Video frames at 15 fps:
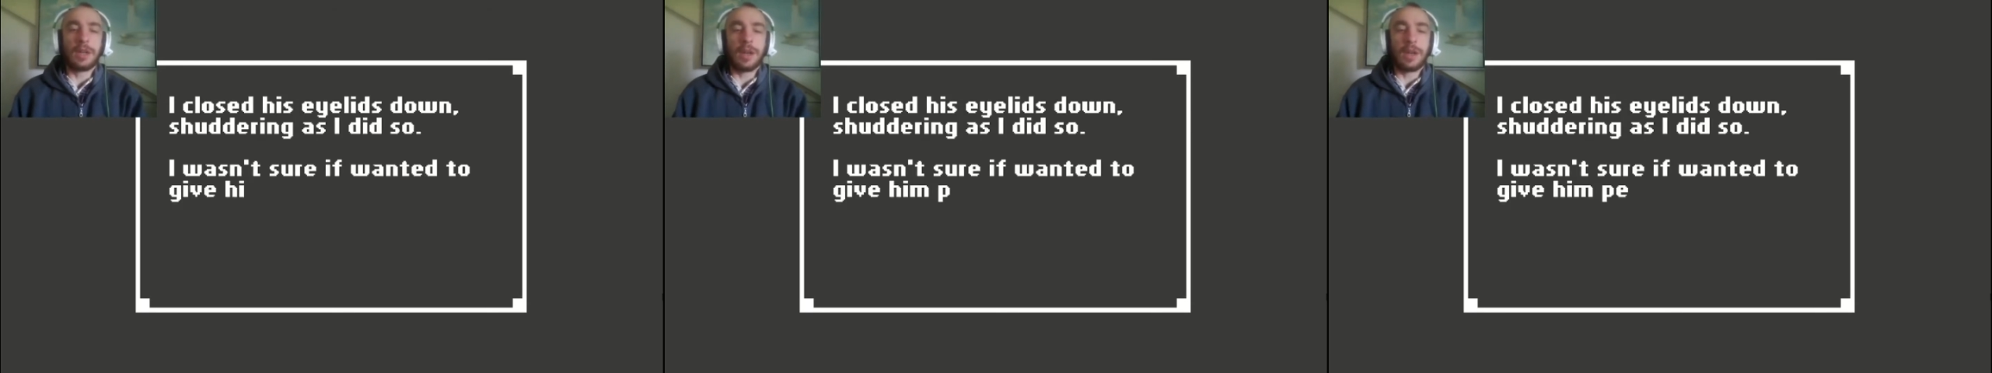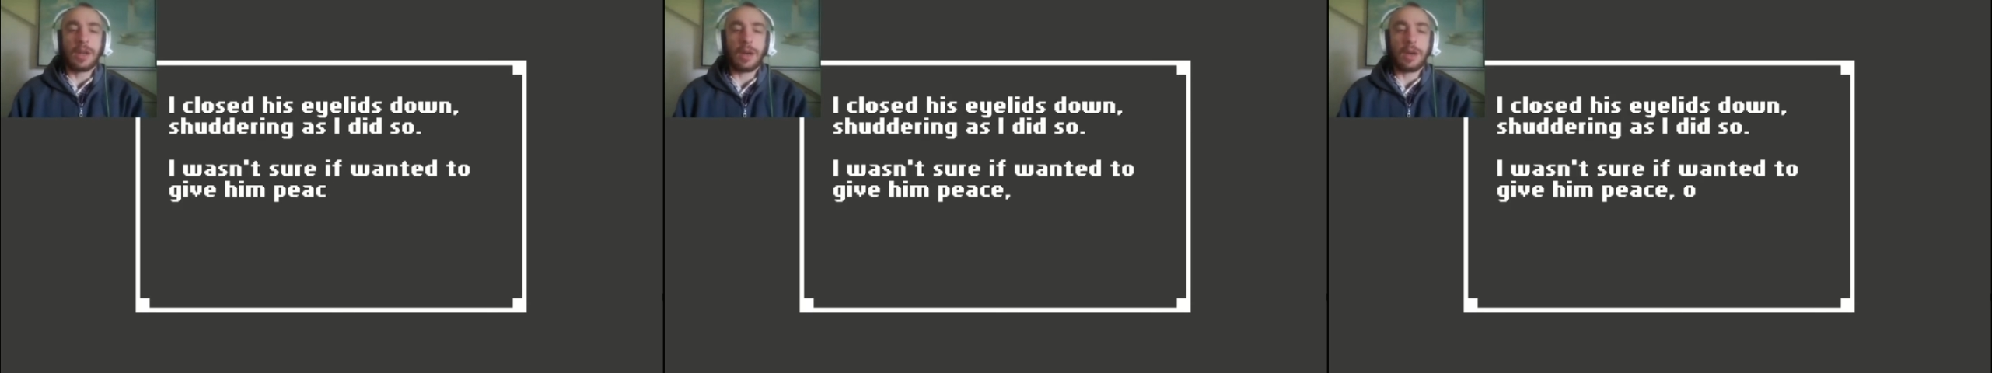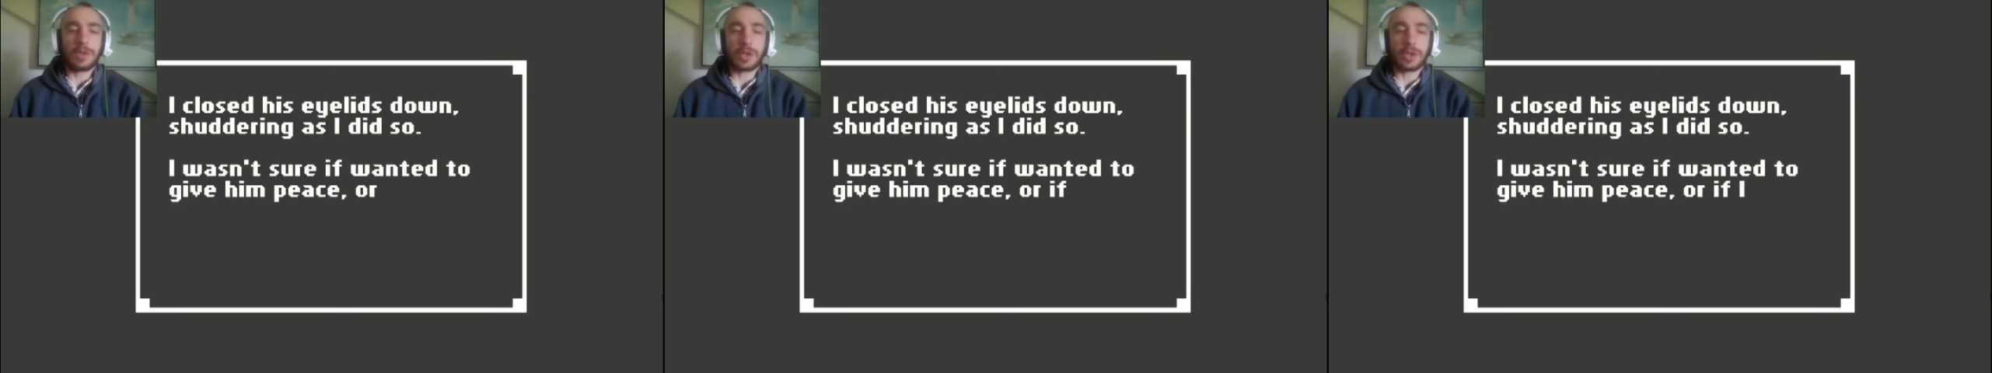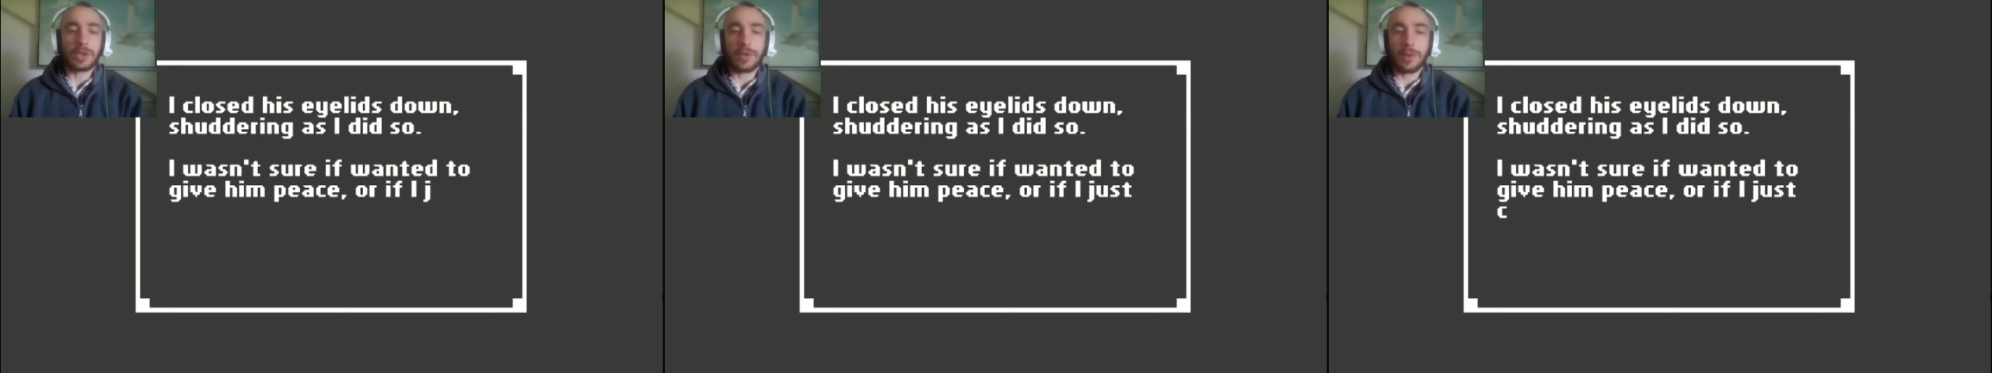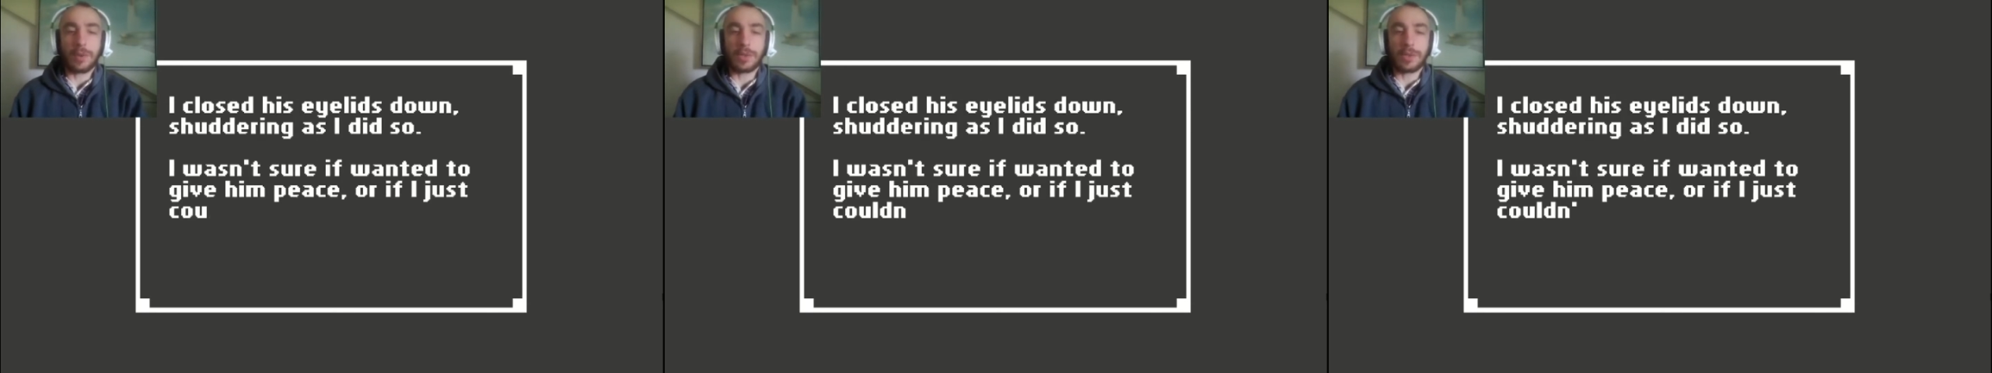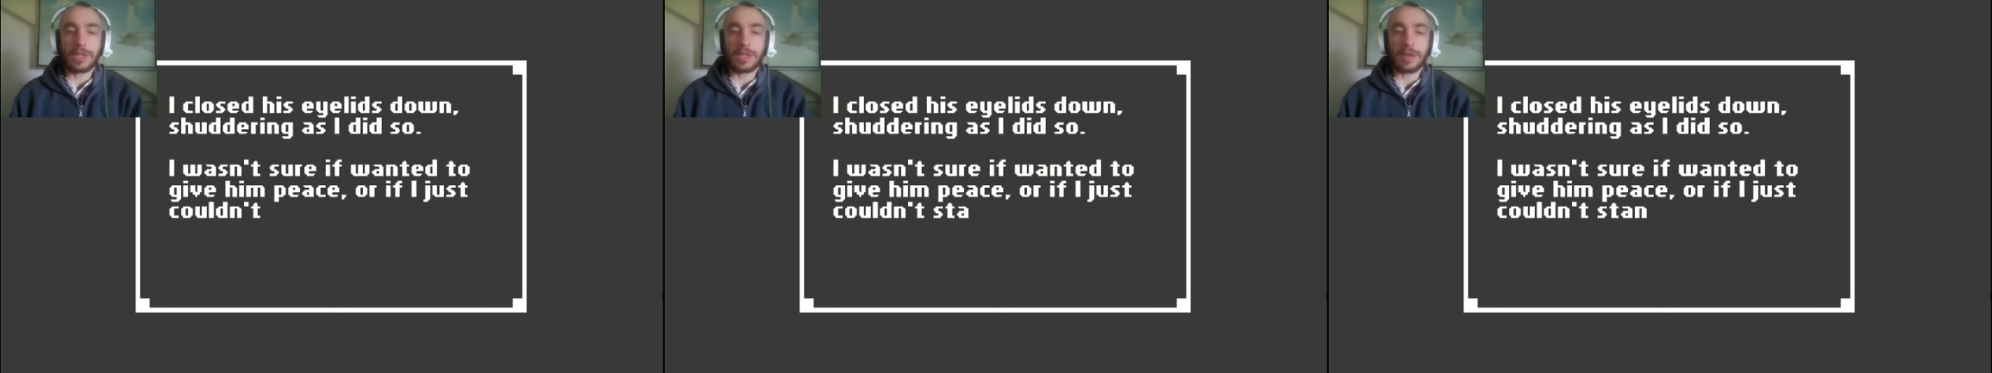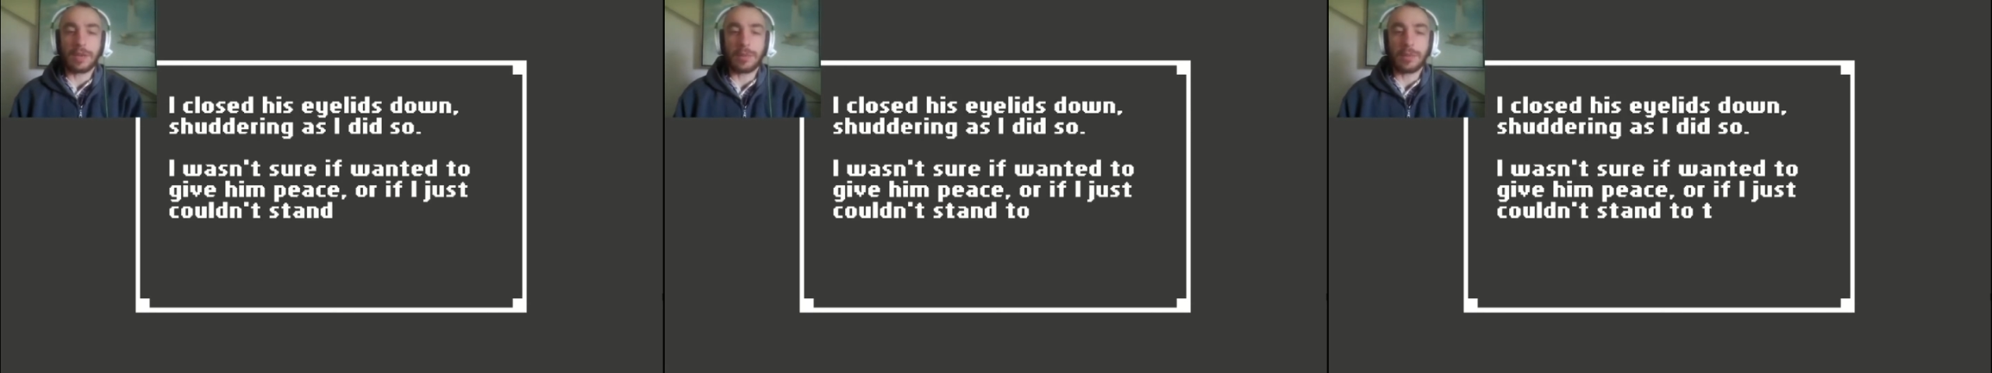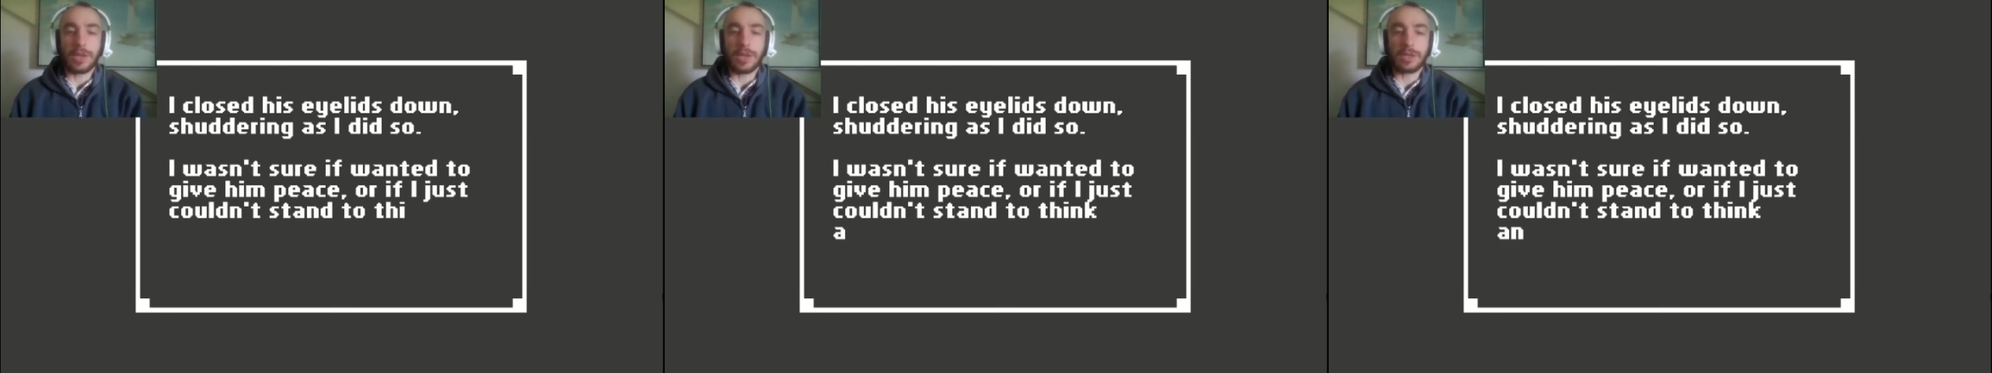I wasn't sure if I wanted to give
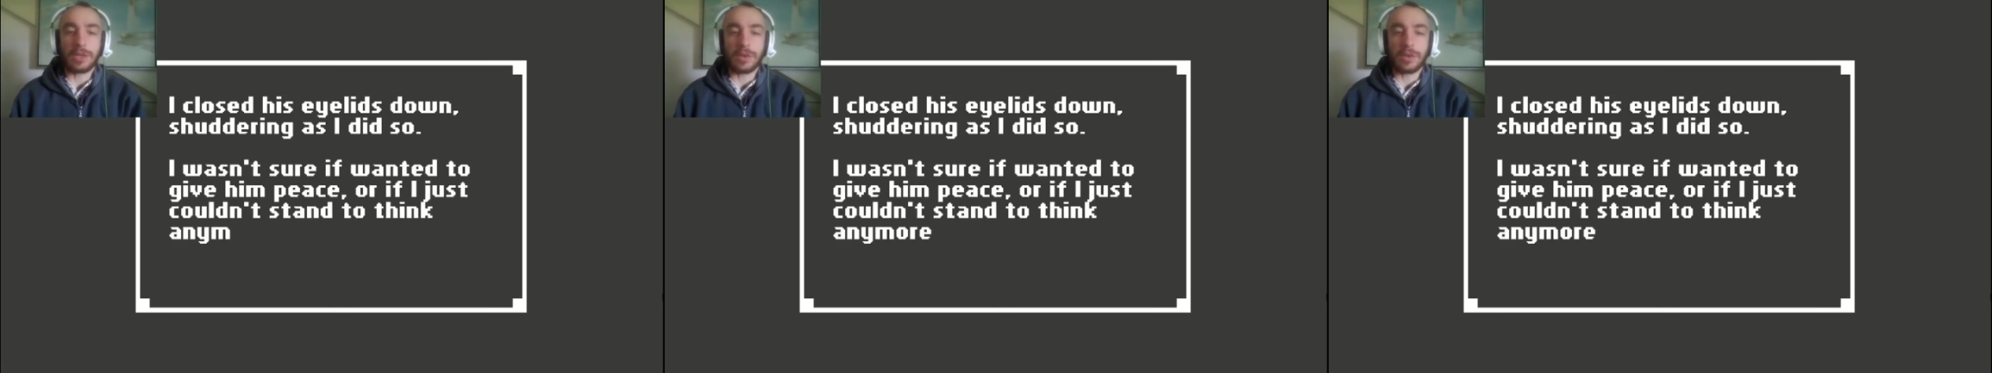him peace,